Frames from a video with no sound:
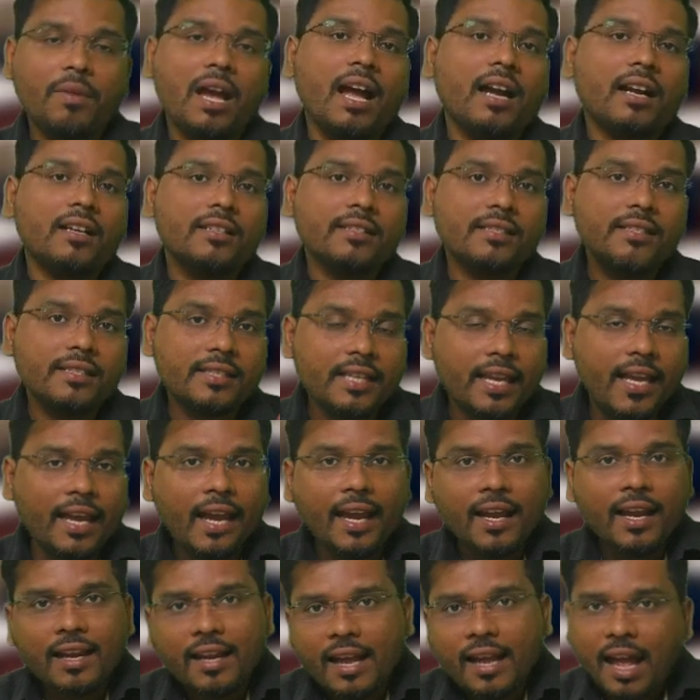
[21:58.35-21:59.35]
Sale,
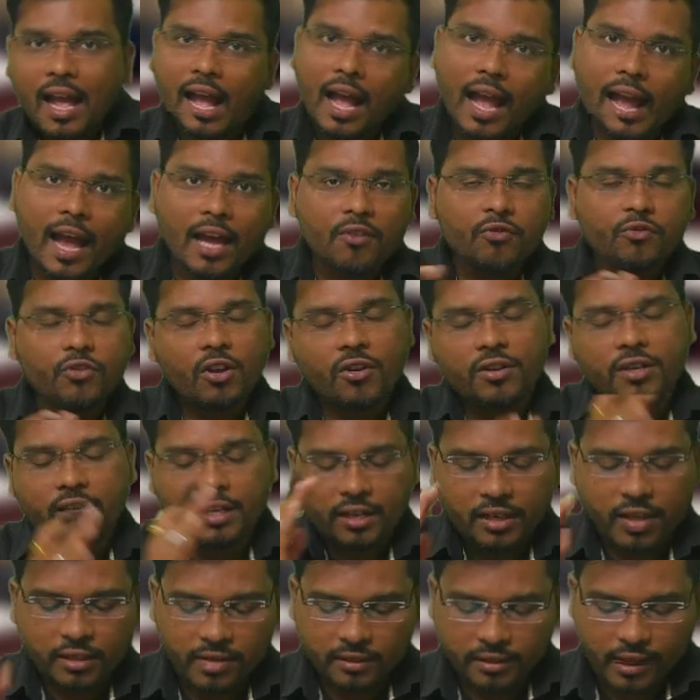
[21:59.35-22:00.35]
and we have taken
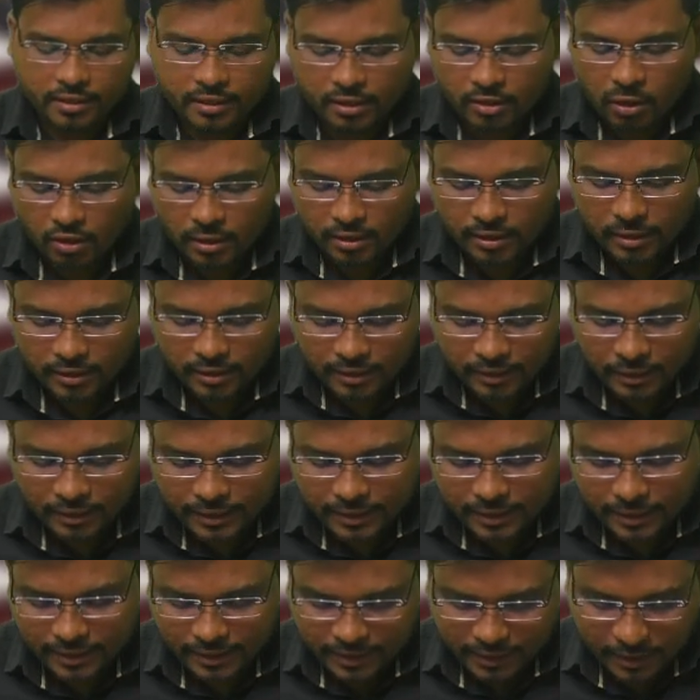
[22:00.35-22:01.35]
the asset on the
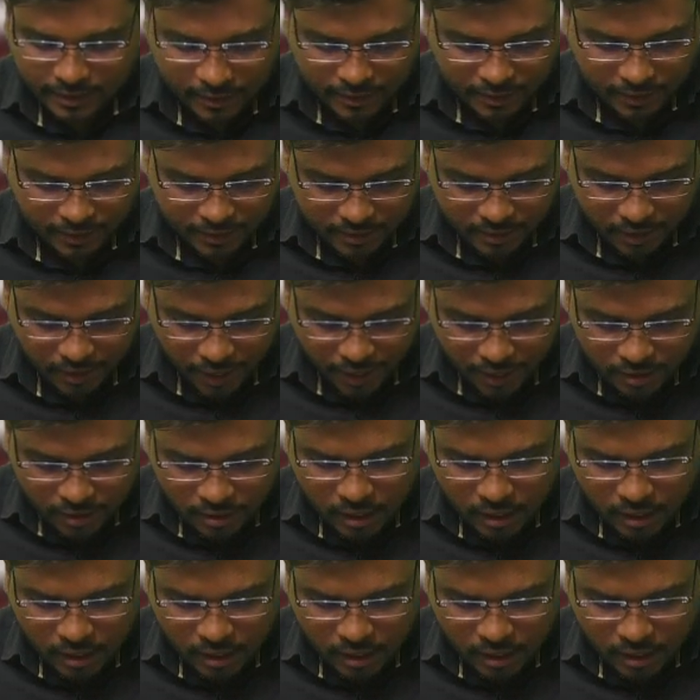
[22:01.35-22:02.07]
lease, right?